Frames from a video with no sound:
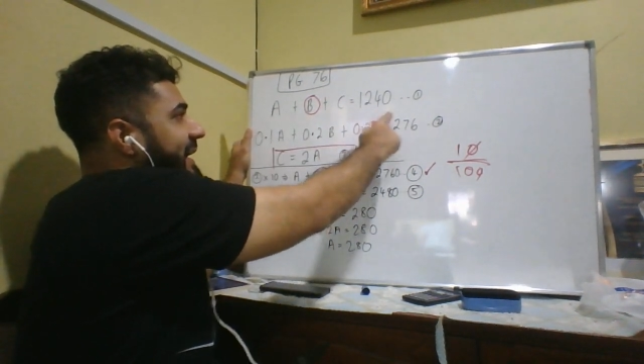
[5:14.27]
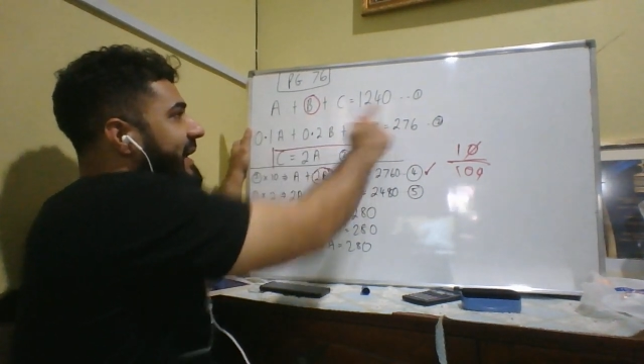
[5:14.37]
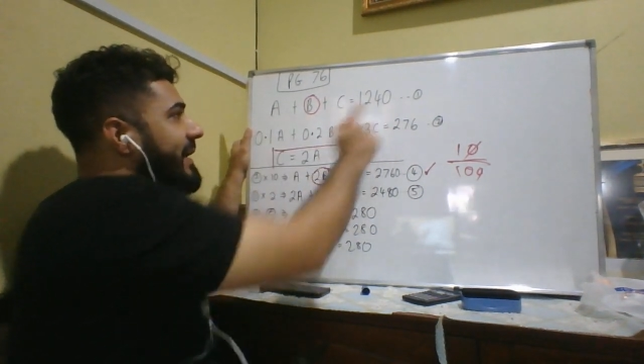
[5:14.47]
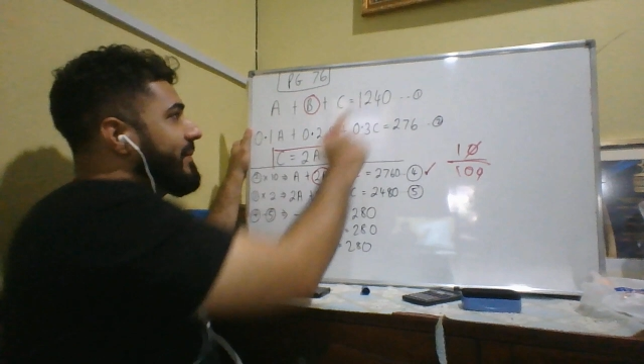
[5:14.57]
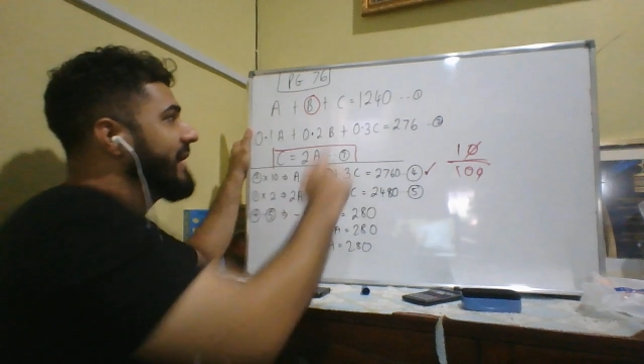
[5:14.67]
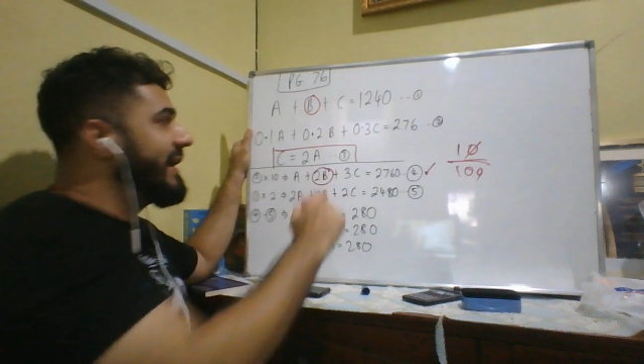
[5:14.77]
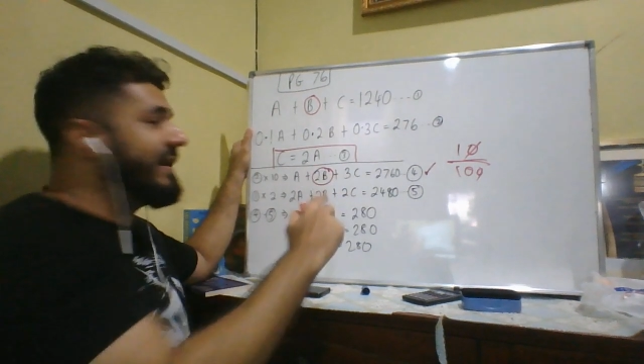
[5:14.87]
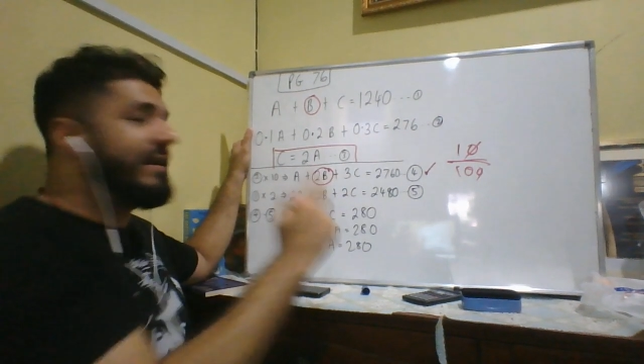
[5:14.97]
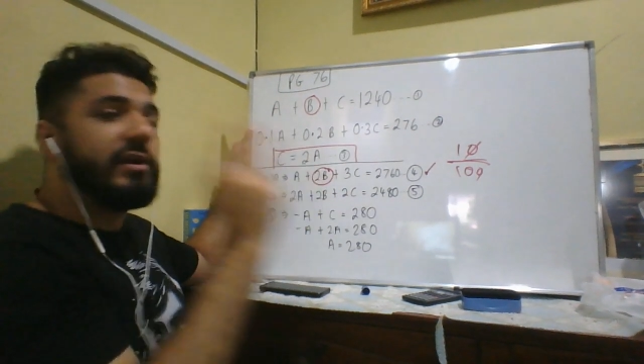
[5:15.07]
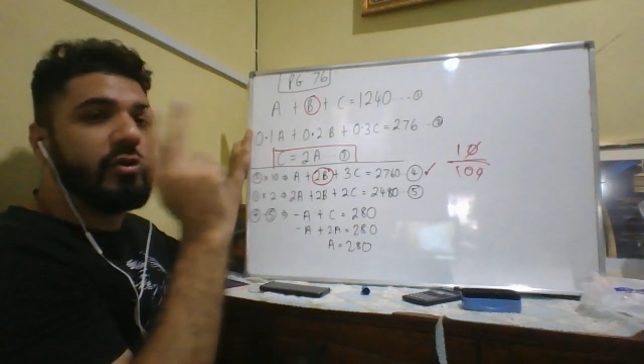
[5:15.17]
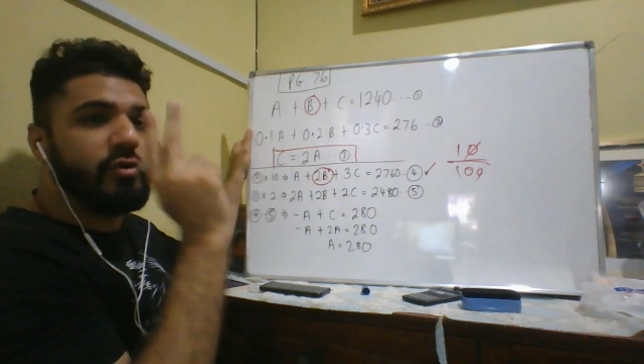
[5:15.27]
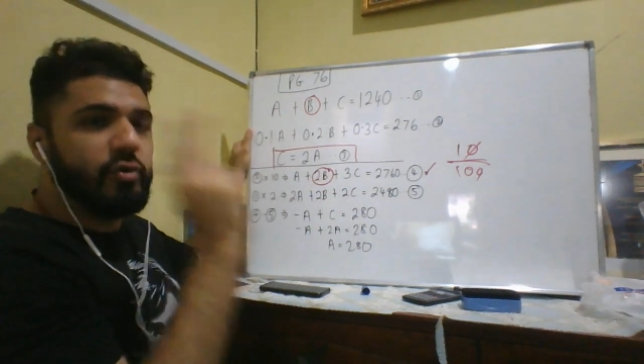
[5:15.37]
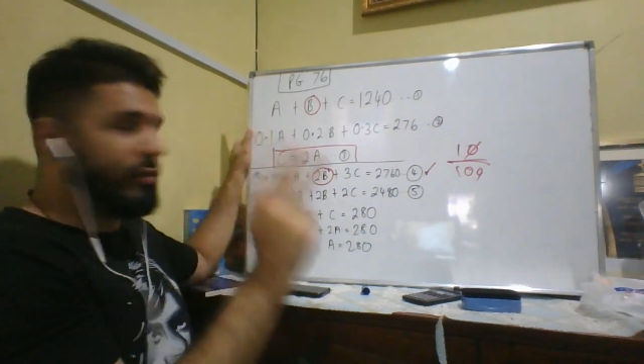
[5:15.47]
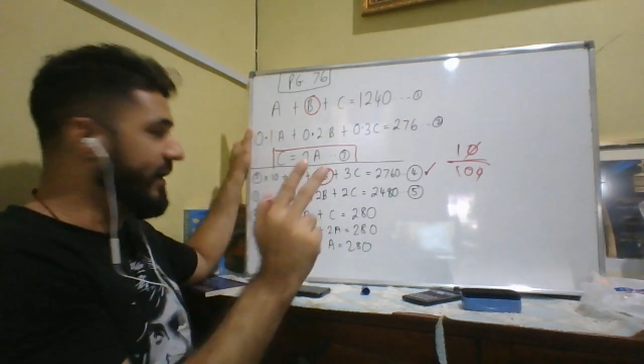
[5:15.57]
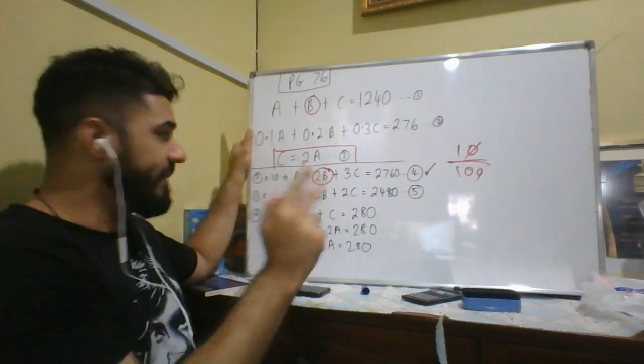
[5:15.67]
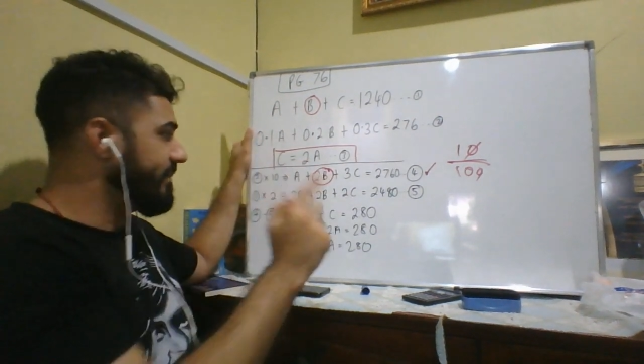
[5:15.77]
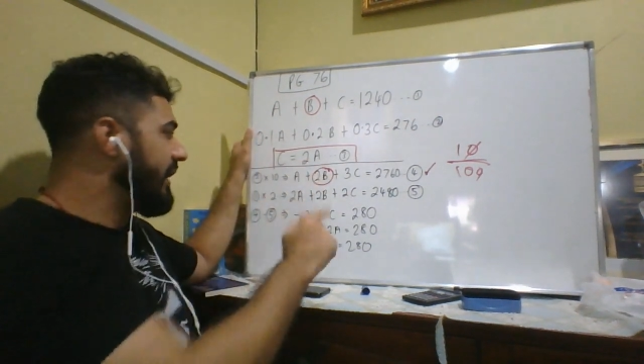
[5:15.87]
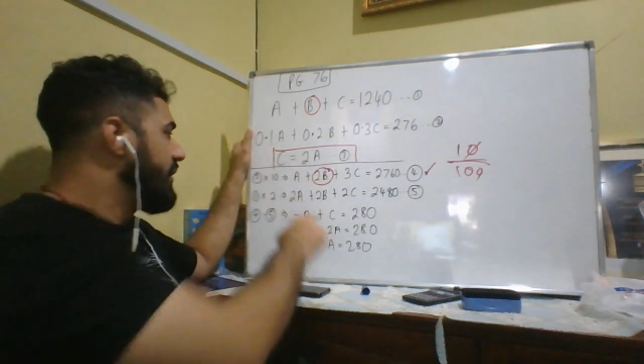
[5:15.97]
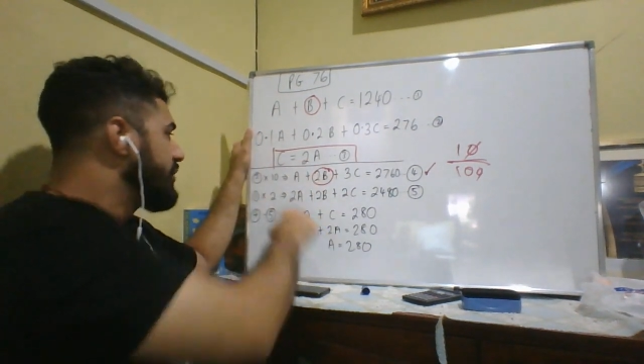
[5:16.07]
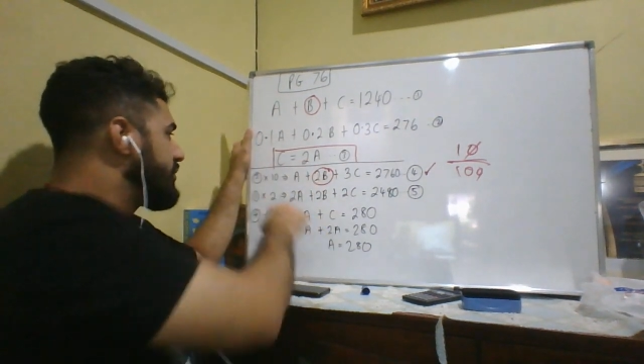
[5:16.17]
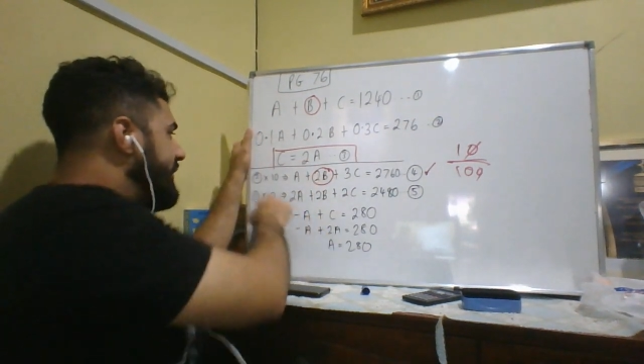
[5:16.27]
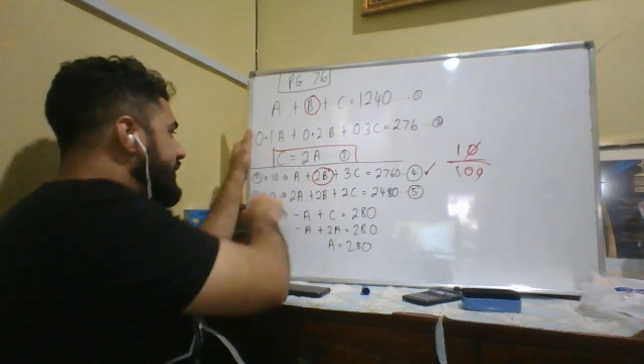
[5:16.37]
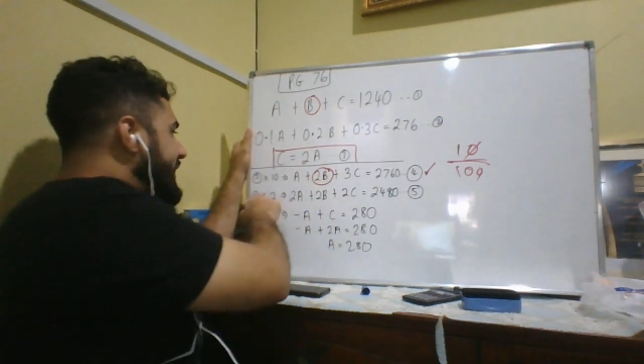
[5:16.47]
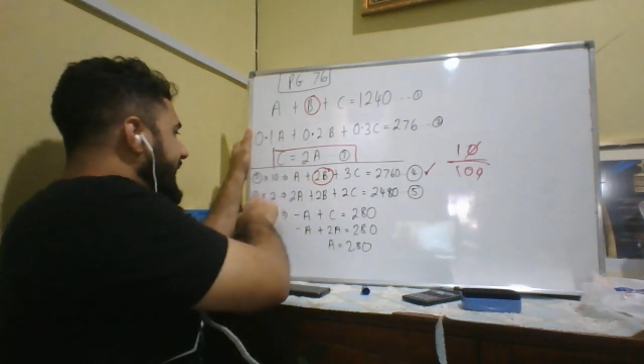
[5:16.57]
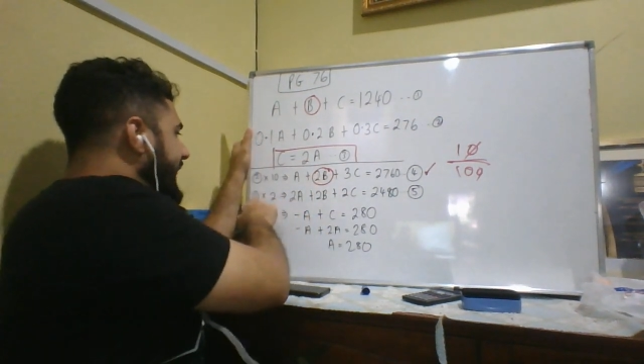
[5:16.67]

and darab dengan 2. So if you take